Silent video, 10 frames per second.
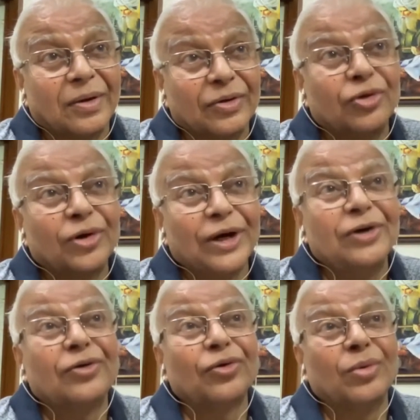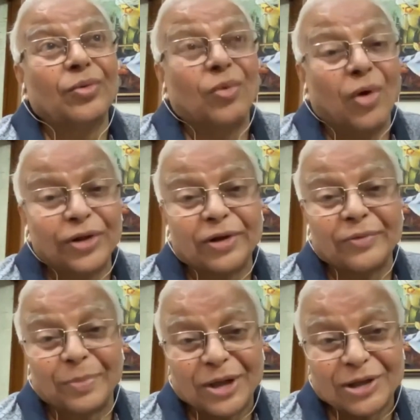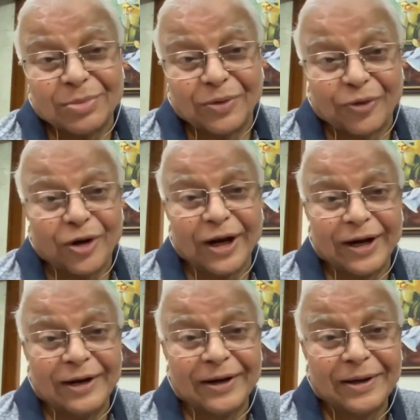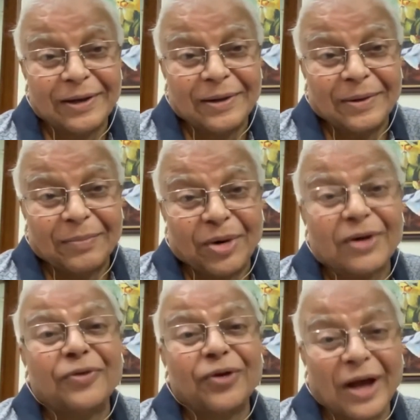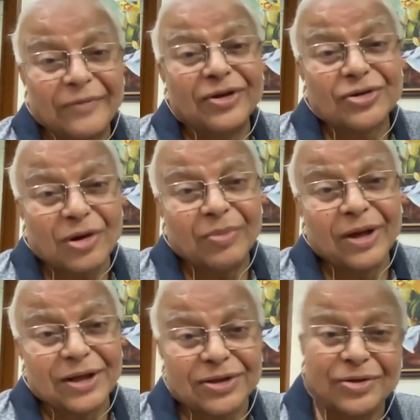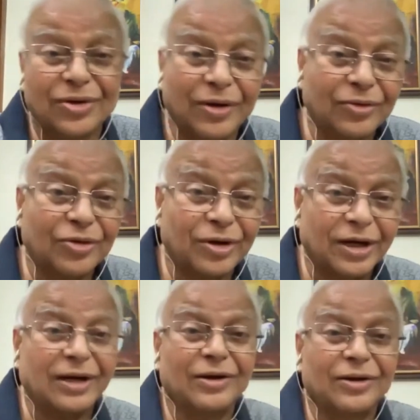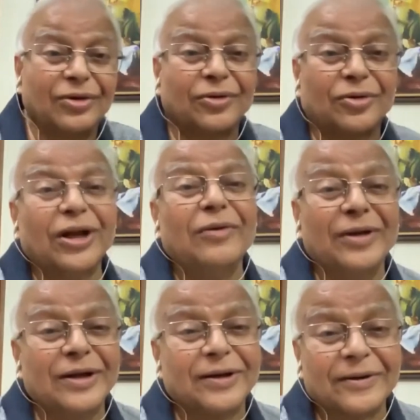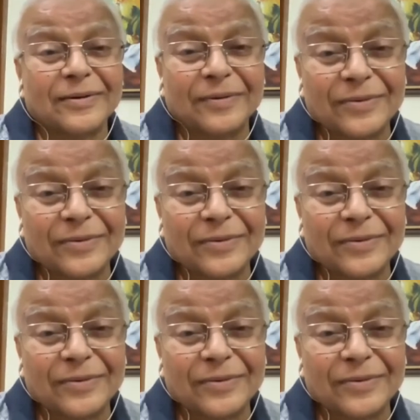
you don't need to warn the patient beforehand, but if you have this complication, you have to, you have to deal with it.